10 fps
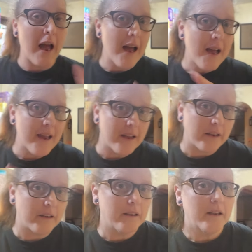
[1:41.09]

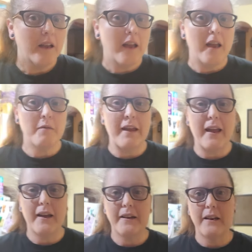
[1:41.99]
I am
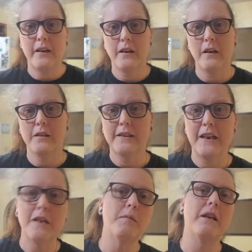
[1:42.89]
adding
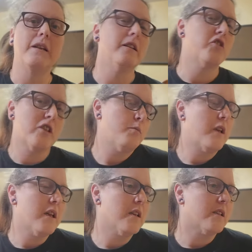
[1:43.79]
cinnamon just
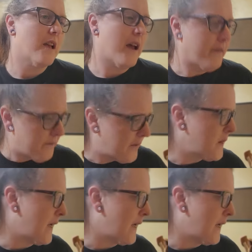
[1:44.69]
because I feel